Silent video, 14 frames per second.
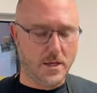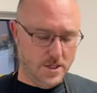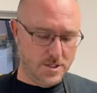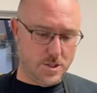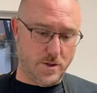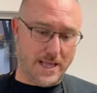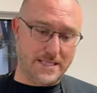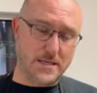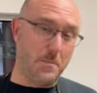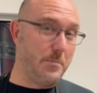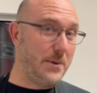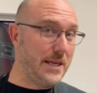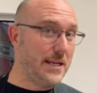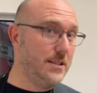So that's a
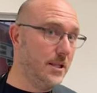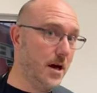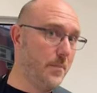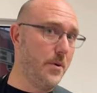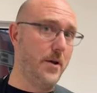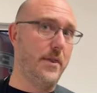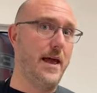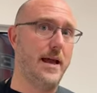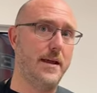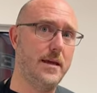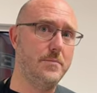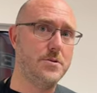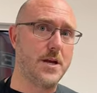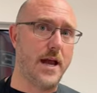big lump on that
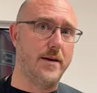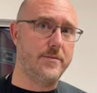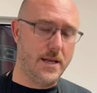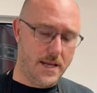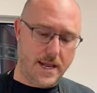camshaft.